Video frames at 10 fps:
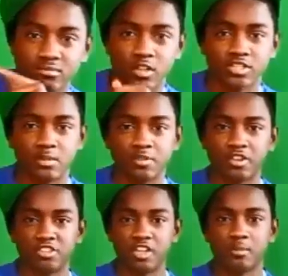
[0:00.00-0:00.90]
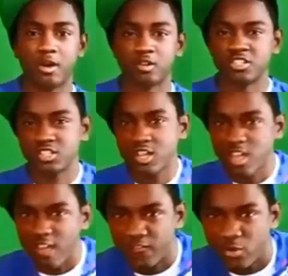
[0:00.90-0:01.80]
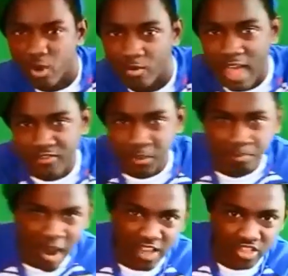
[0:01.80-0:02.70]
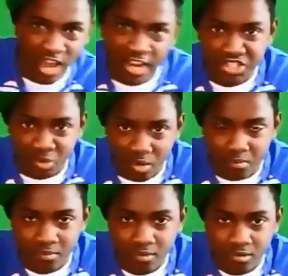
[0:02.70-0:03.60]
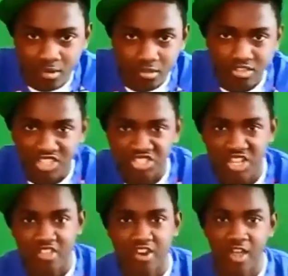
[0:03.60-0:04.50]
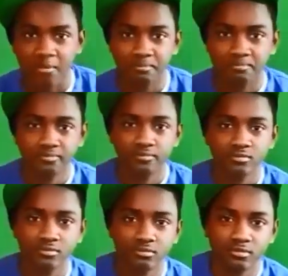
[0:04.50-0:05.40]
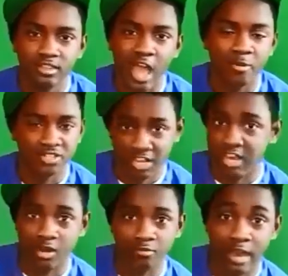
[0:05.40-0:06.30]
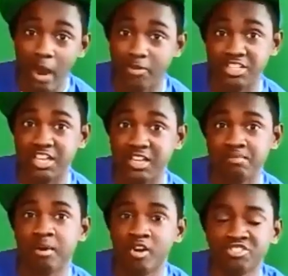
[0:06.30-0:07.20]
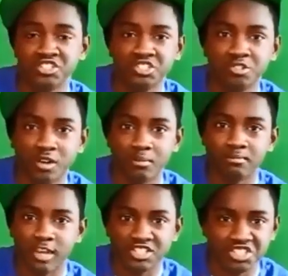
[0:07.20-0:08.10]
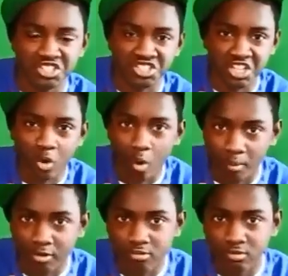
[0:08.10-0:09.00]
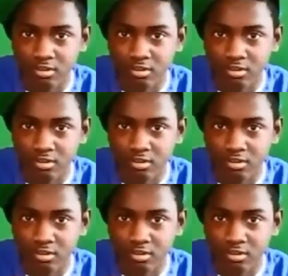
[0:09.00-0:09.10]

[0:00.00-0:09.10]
That's something to think about, because if you don't have to buy the ice cream, just say the name. Now it's any now it's any person's dream. Not just the single women.